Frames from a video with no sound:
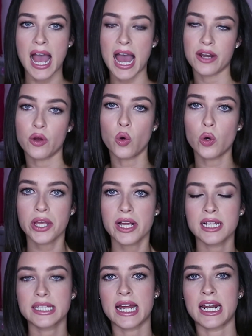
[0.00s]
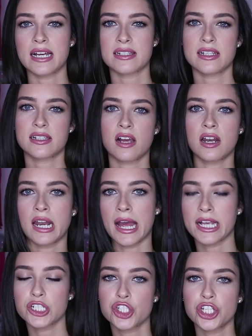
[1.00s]
an oil that has this kind of
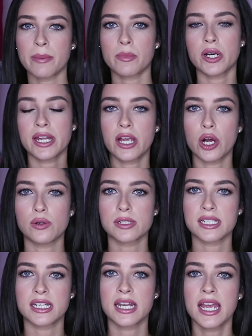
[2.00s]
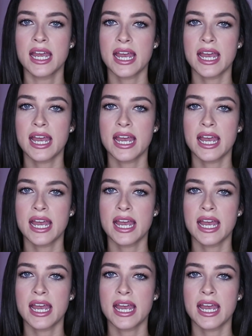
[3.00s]
like shimmery golden